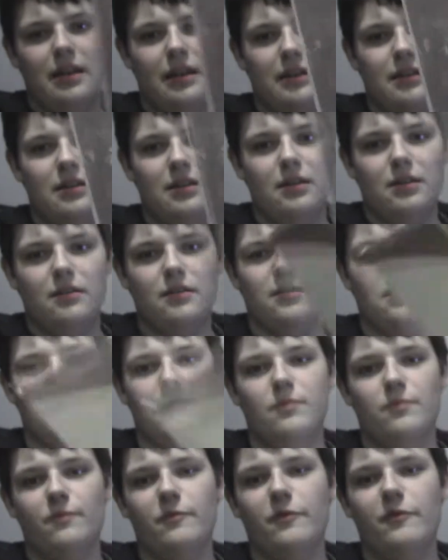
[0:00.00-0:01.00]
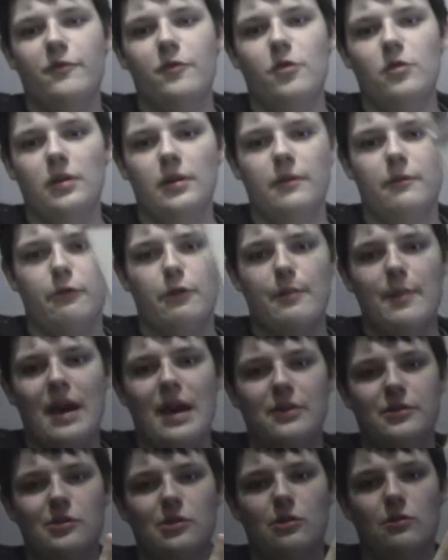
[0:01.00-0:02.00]
like the fully
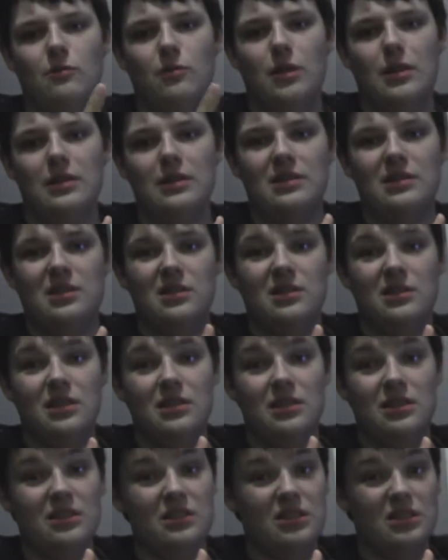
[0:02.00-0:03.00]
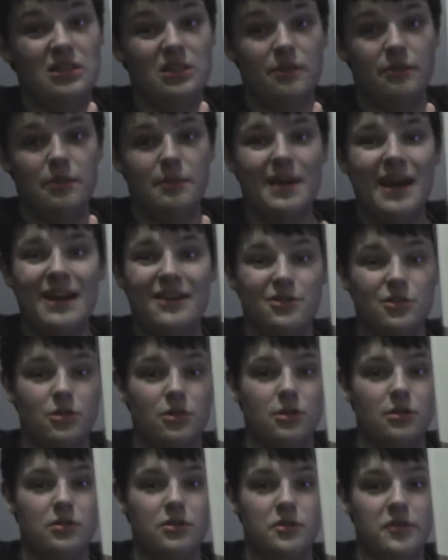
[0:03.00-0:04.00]
remastered one. This isn't a
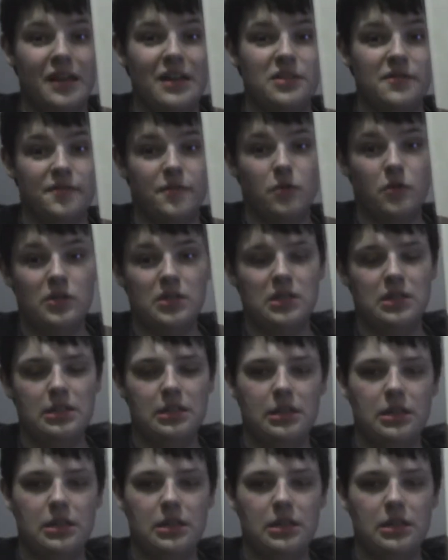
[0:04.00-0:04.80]
remastered 2014